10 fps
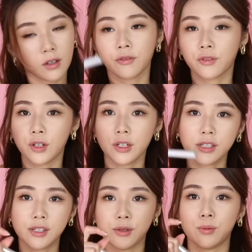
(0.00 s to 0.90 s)
Of
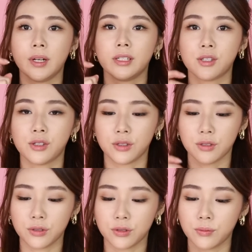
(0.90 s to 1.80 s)
course, you want
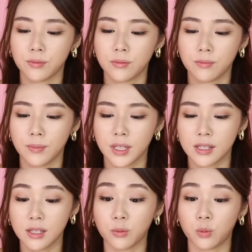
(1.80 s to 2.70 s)
to
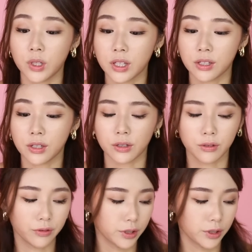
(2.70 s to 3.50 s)
mix it with your